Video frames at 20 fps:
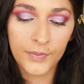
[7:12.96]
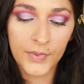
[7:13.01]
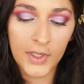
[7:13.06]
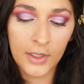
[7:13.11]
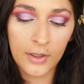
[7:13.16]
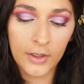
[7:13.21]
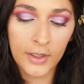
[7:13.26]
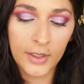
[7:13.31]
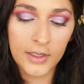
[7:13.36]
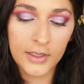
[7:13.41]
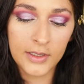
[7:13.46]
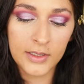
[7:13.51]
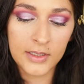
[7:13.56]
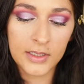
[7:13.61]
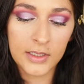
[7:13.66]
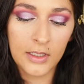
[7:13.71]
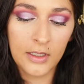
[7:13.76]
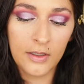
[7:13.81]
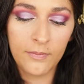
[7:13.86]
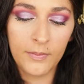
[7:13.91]

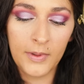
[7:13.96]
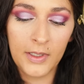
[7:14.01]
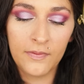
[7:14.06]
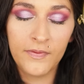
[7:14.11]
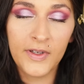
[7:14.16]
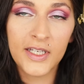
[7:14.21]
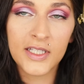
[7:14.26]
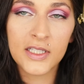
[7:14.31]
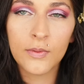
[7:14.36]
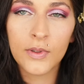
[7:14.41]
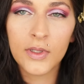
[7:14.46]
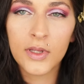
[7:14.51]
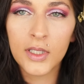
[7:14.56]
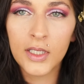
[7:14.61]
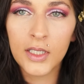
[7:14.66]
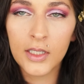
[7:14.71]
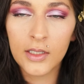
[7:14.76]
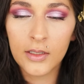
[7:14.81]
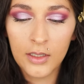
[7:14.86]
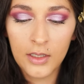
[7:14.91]
areas of my face with
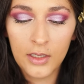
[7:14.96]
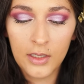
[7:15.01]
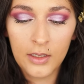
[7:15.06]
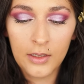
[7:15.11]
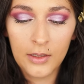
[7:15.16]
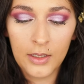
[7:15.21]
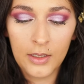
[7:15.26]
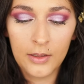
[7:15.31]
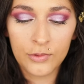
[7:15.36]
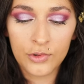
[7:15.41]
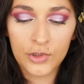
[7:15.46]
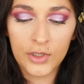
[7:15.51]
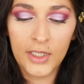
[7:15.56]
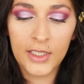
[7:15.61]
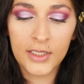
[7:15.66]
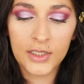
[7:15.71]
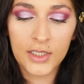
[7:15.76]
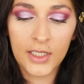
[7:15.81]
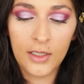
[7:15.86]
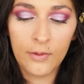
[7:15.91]
it. I'm
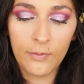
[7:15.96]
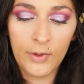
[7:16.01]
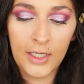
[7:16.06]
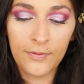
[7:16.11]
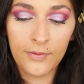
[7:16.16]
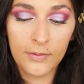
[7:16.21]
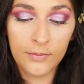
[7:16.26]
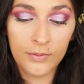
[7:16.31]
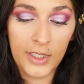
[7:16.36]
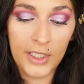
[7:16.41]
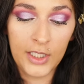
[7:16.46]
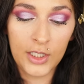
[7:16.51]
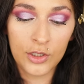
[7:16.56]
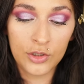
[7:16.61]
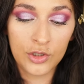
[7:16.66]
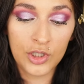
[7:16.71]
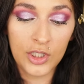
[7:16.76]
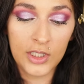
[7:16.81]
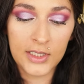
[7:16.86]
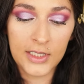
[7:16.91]
trying to get away from
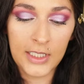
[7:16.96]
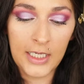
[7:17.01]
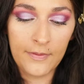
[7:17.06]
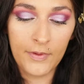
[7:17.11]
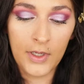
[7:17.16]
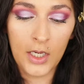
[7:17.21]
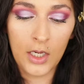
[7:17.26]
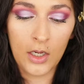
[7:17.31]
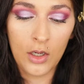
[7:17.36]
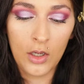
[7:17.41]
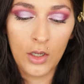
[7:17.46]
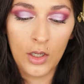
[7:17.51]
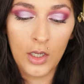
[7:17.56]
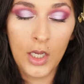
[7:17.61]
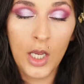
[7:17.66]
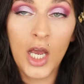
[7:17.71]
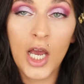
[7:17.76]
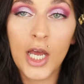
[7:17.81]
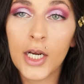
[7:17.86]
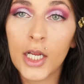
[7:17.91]
like just having
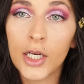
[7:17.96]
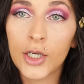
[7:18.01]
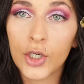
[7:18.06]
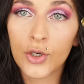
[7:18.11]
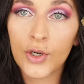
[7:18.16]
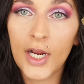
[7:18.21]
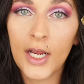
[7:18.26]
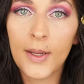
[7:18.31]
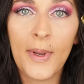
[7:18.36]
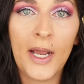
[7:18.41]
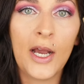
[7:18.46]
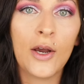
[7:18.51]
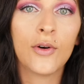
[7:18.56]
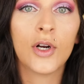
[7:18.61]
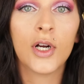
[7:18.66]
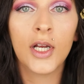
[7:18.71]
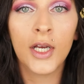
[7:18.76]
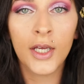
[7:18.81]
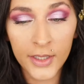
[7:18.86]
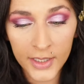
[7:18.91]
an under eye
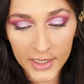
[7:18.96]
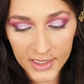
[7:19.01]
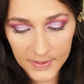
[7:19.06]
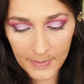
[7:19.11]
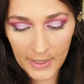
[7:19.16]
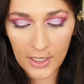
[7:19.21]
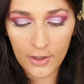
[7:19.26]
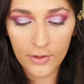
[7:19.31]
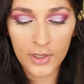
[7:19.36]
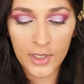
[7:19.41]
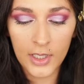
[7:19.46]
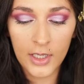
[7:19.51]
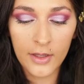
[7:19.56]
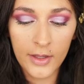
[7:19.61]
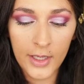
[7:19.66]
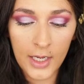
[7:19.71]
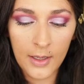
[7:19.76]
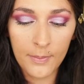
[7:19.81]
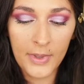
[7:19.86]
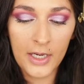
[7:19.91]
powder, a this powder, a
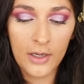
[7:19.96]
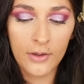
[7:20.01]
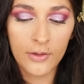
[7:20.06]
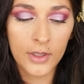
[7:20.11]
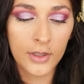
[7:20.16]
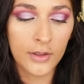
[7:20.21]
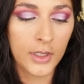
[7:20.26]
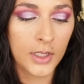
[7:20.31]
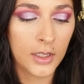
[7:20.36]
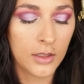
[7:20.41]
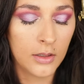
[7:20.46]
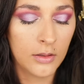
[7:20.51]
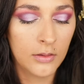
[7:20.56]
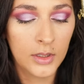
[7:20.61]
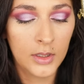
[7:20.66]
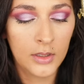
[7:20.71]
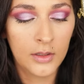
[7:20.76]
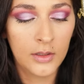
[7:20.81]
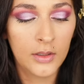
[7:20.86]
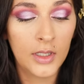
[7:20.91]
that powder. Like
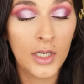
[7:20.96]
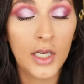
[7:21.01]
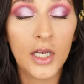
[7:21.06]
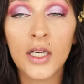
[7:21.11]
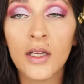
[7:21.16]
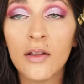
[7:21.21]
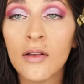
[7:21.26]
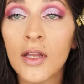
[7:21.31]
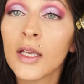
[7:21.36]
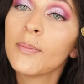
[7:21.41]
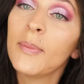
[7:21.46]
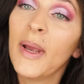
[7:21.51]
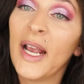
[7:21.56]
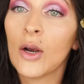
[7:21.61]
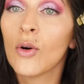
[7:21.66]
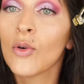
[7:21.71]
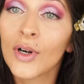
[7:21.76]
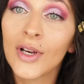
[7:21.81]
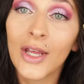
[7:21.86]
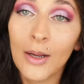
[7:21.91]
I don't even like
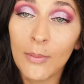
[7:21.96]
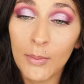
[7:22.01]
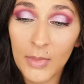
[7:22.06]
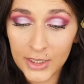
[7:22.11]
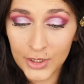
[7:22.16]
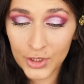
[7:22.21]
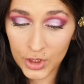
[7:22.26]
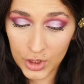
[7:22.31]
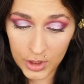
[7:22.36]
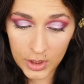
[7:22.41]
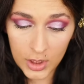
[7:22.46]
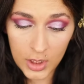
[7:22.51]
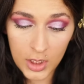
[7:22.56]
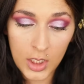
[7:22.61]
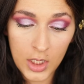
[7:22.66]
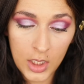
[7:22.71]
powder that much,